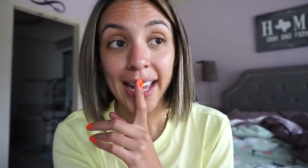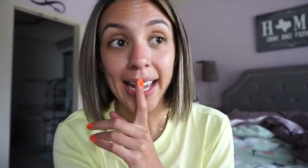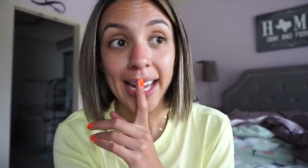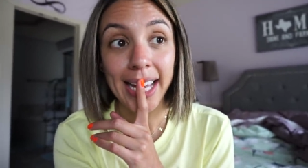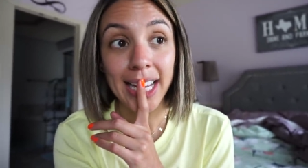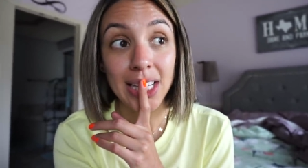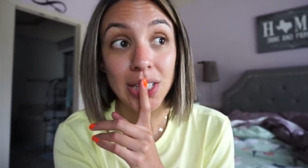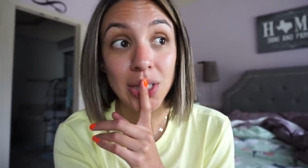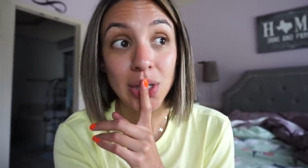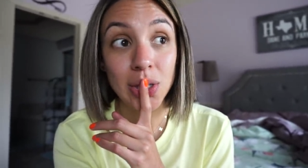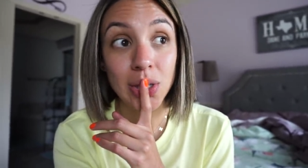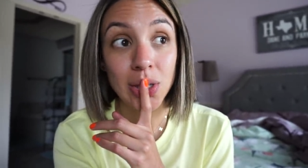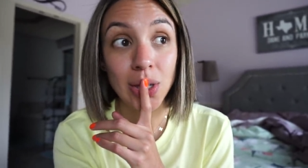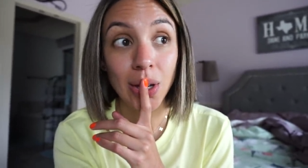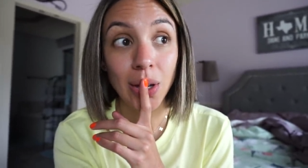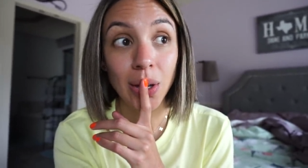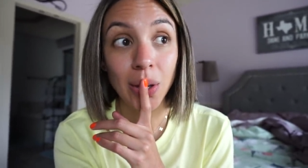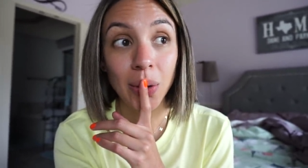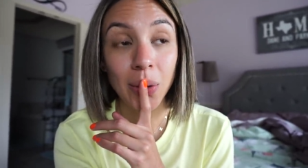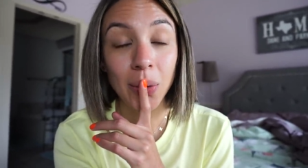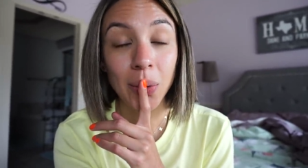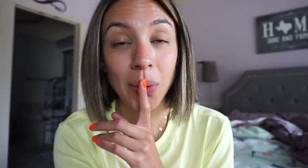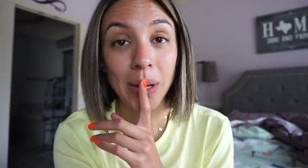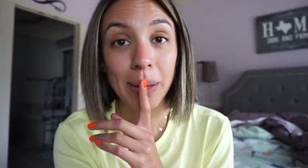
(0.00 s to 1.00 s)
And
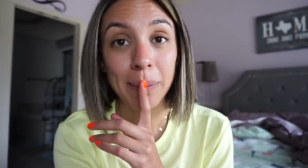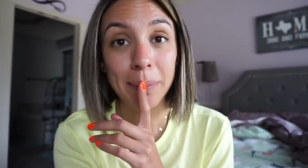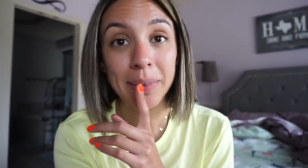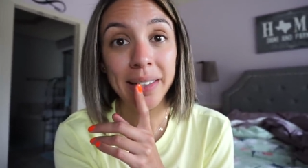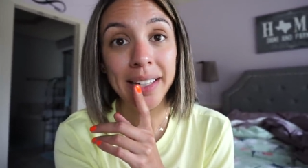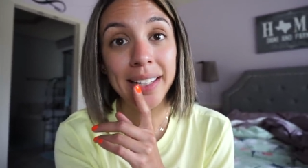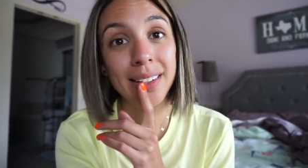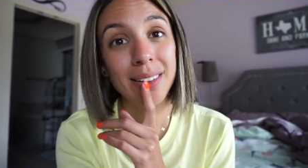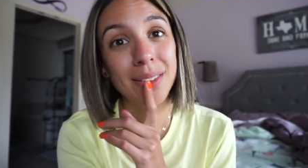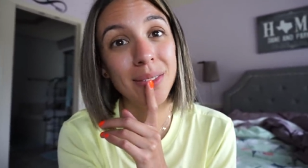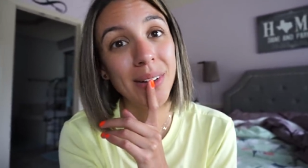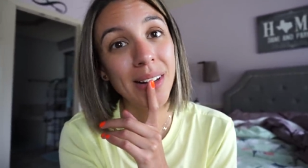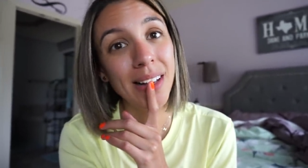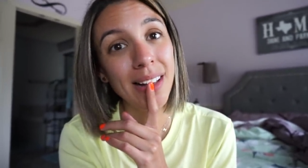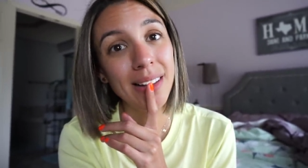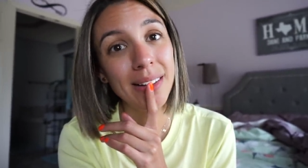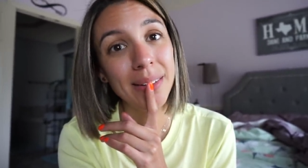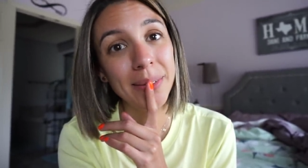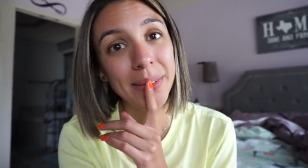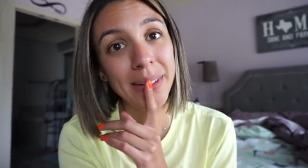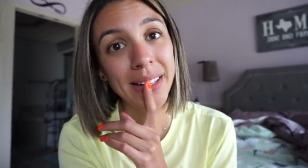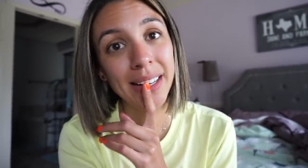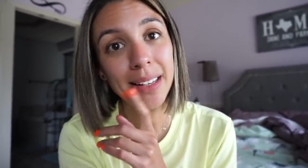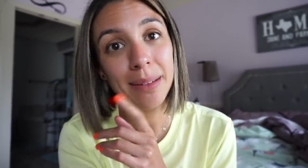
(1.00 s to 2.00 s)
so I'm like,
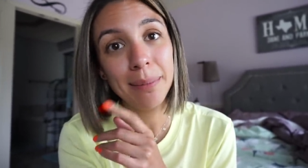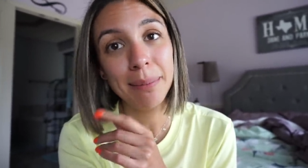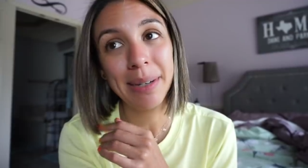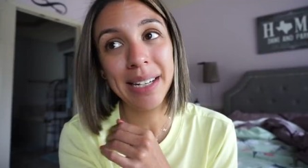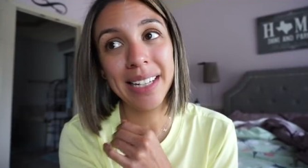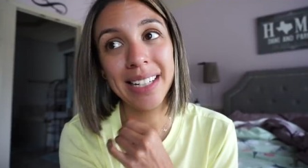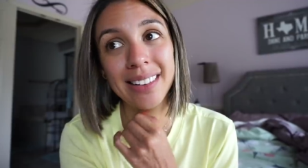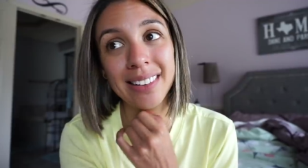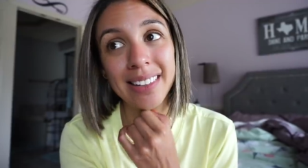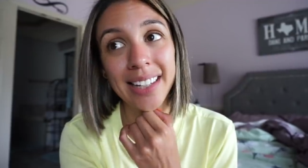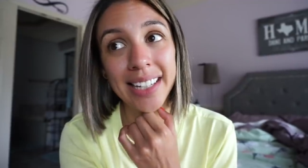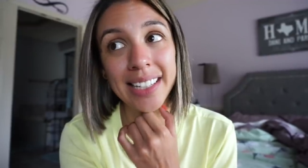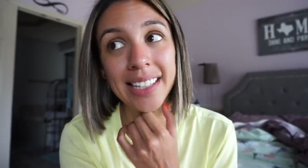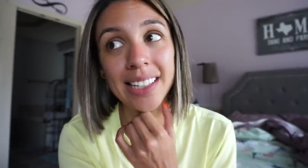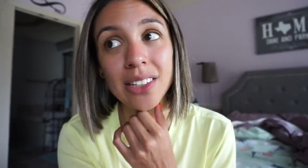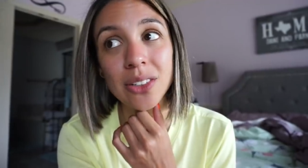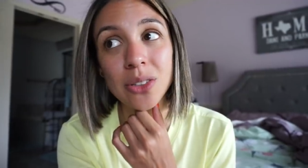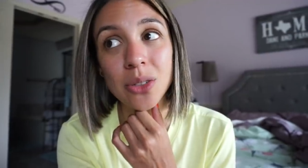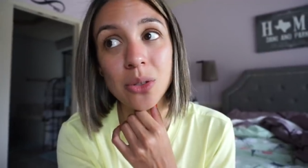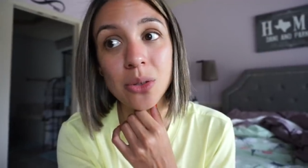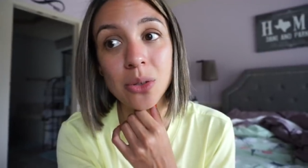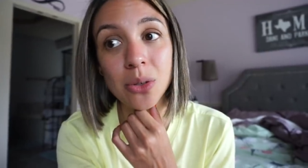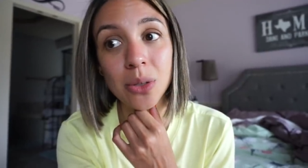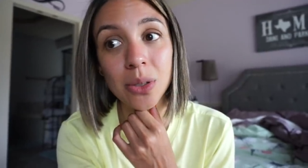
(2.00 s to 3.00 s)
well, okay, my
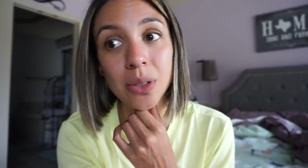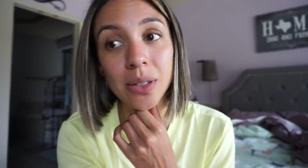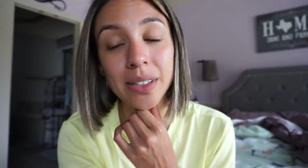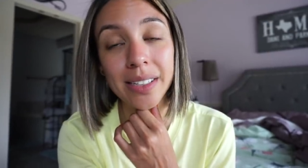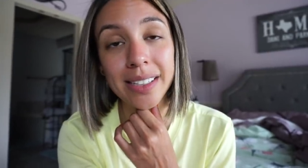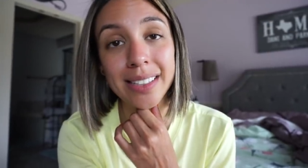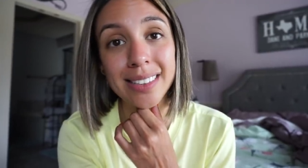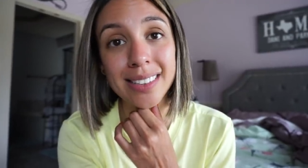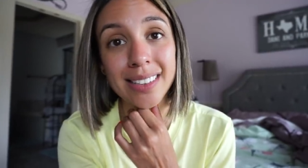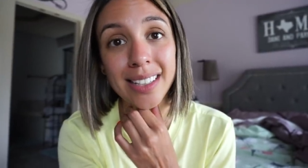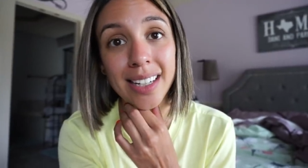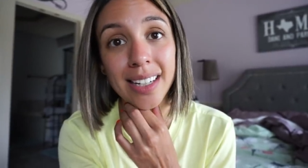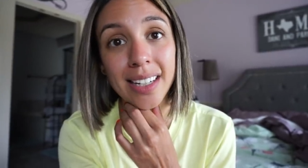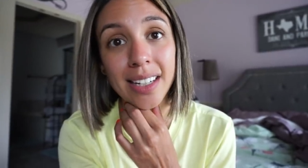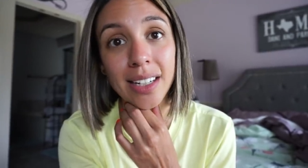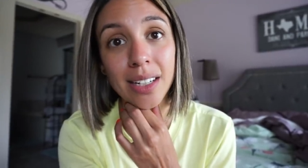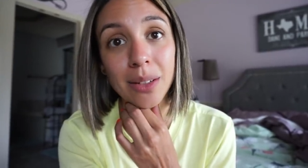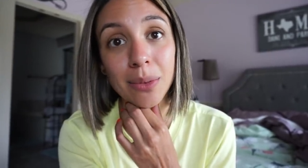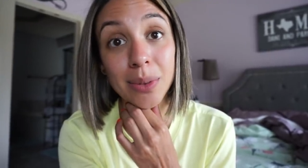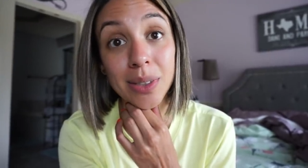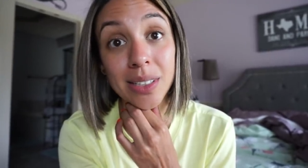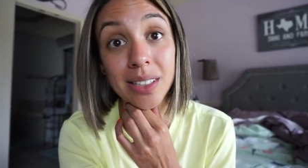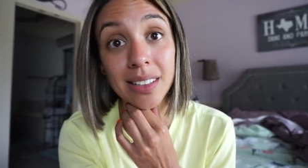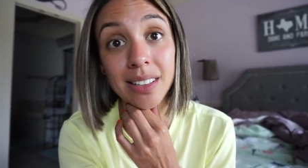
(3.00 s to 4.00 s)
leggings drawer is
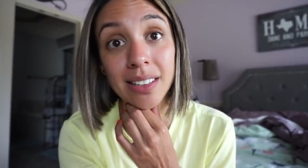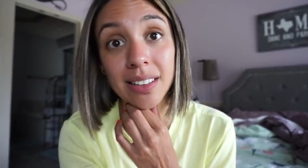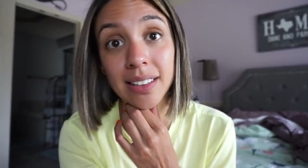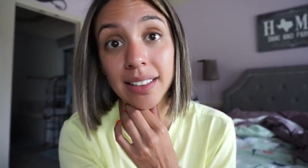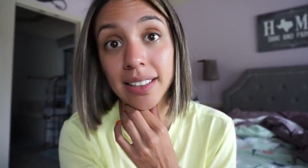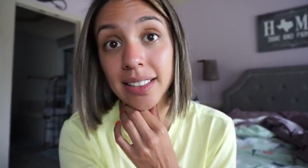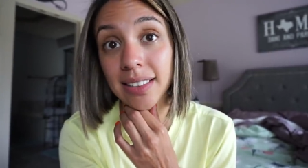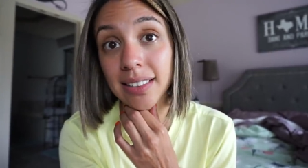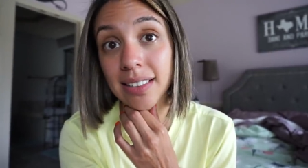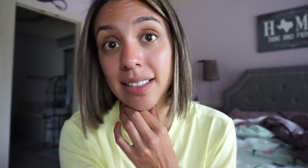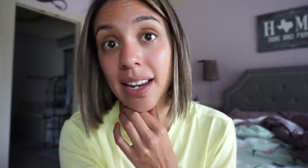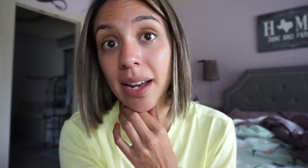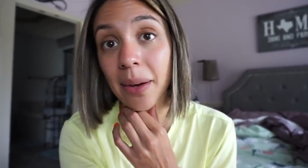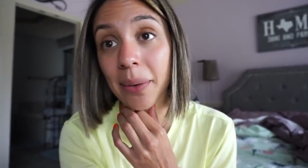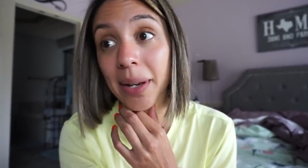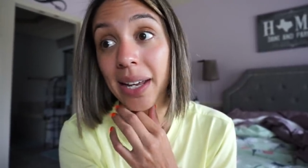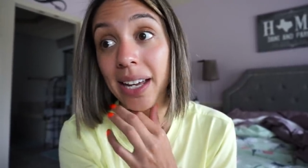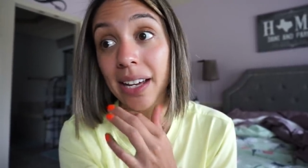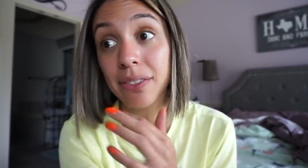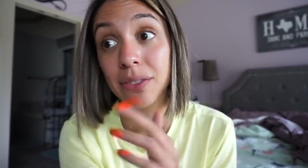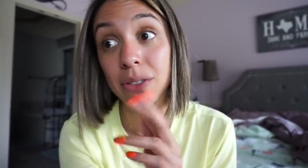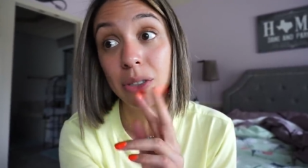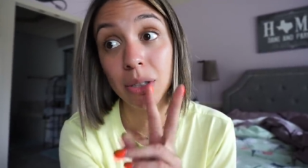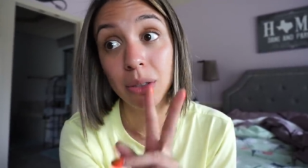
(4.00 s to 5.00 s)
getting ridiculous. Now I
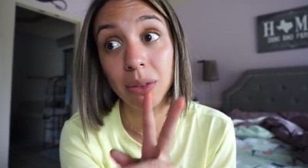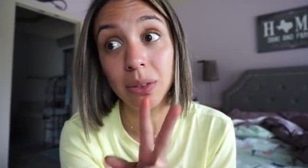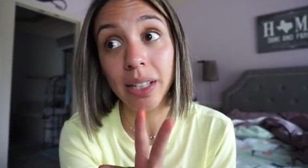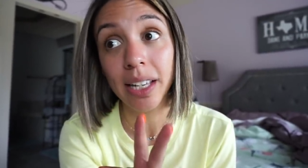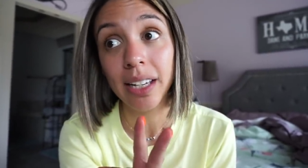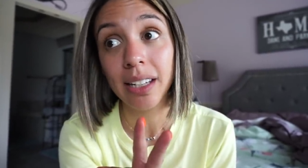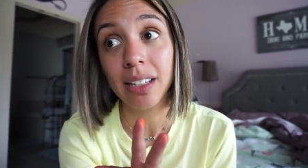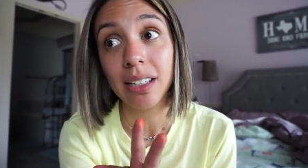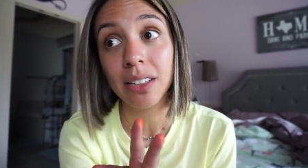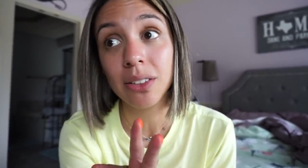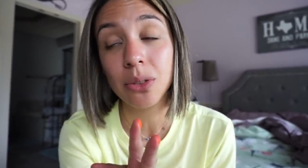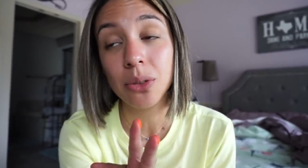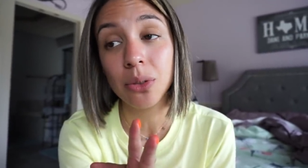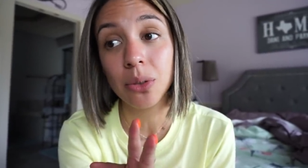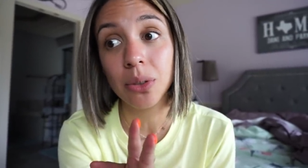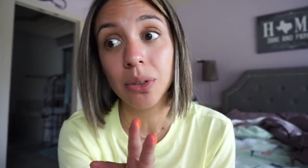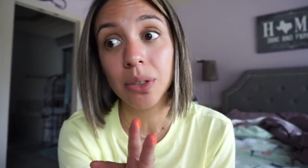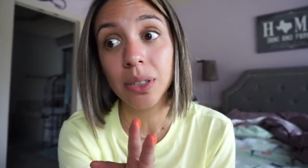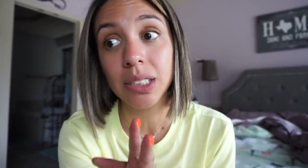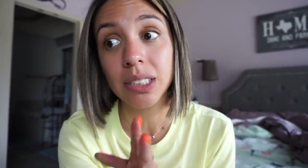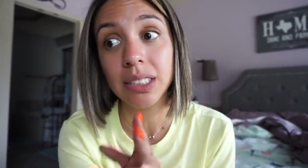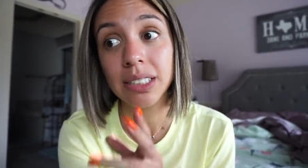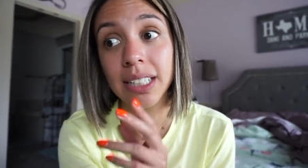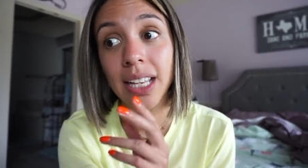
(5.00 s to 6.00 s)
have two leggings
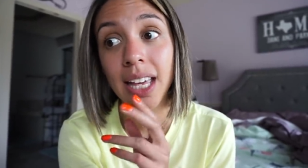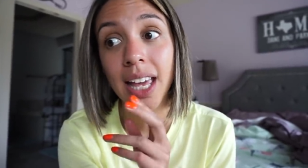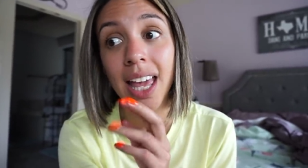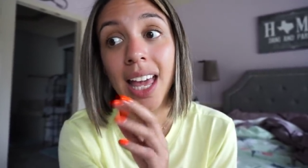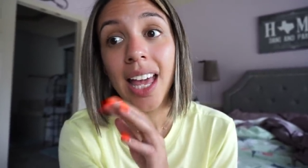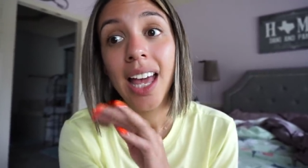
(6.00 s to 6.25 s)
drawers.